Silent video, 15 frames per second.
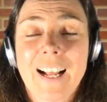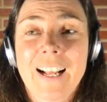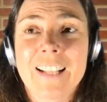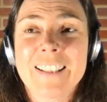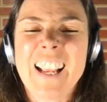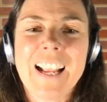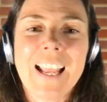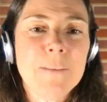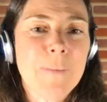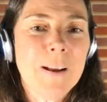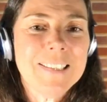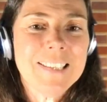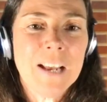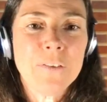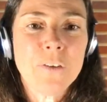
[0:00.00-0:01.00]
And that kind of
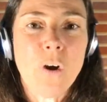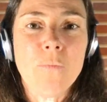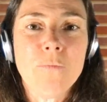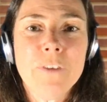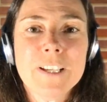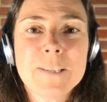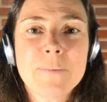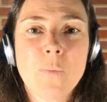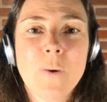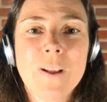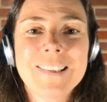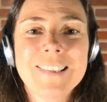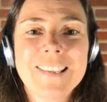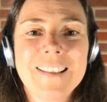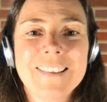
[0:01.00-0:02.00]
might sound obvious, but
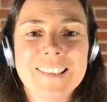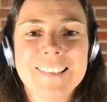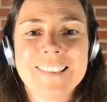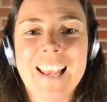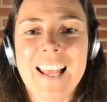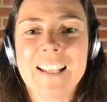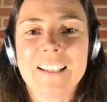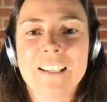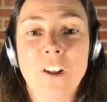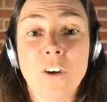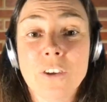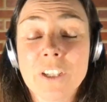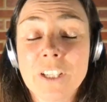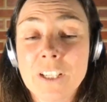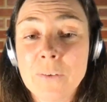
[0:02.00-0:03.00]
when sentences get
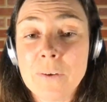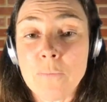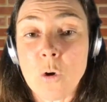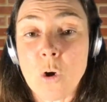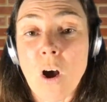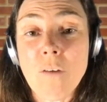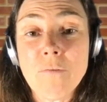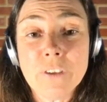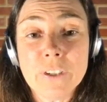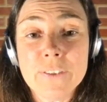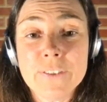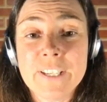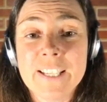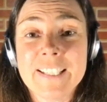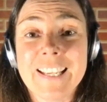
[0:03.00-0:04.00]
longer and more
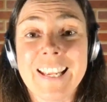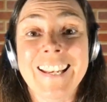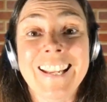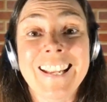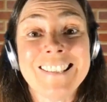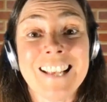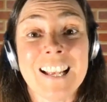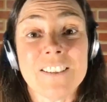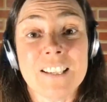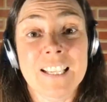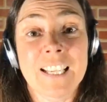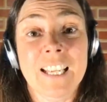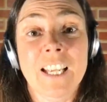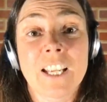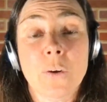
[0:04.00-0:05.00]
convoluted, it is
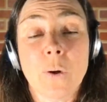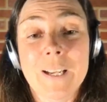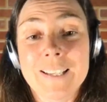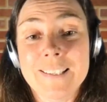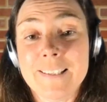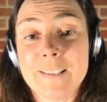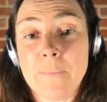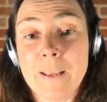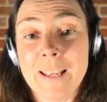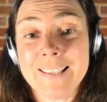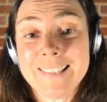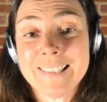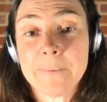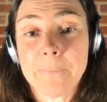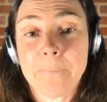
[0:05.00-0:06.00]
actually quite easy to
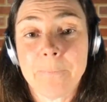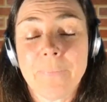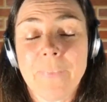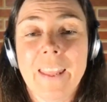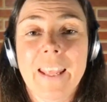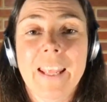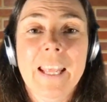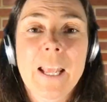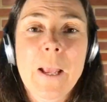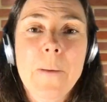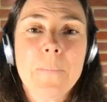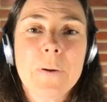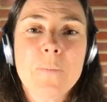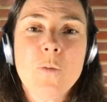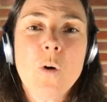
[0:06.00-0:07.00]
miss.
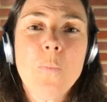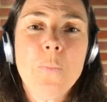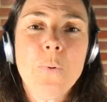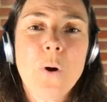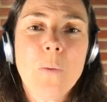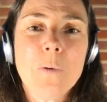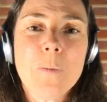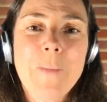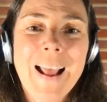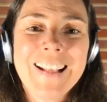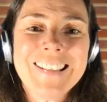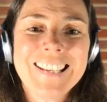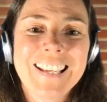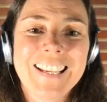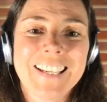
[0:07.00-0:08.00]
But a more
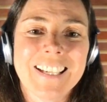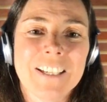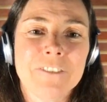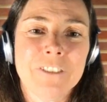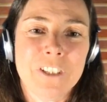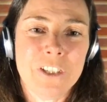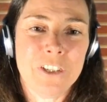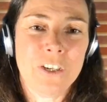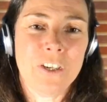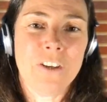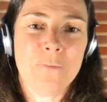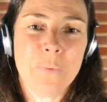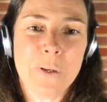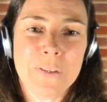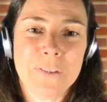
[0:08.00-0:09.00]
problematic version
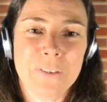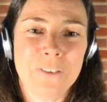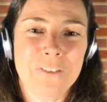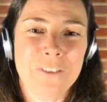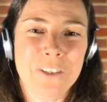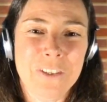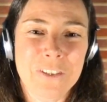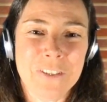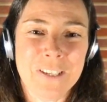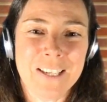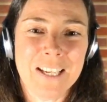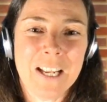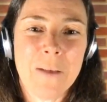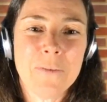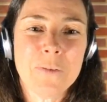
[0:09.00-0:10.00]
of person confusion
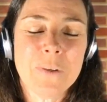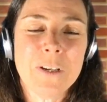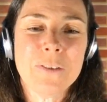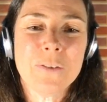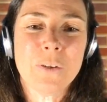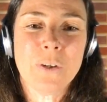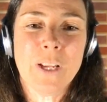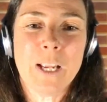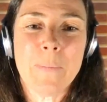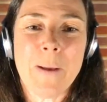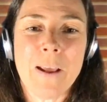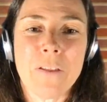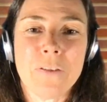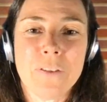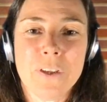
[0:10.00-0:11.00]
comes when you're talking
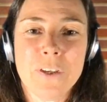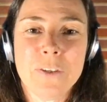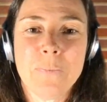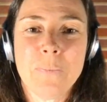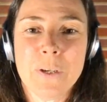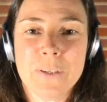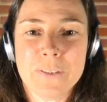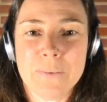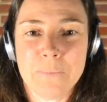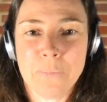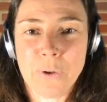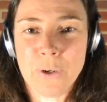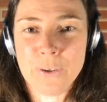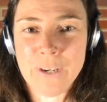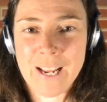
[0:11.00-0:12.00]
about third-person
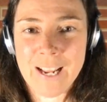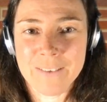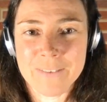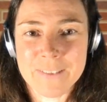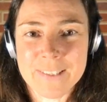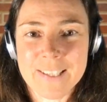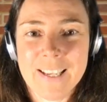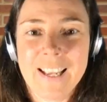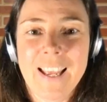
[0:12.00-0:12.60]
pronouns,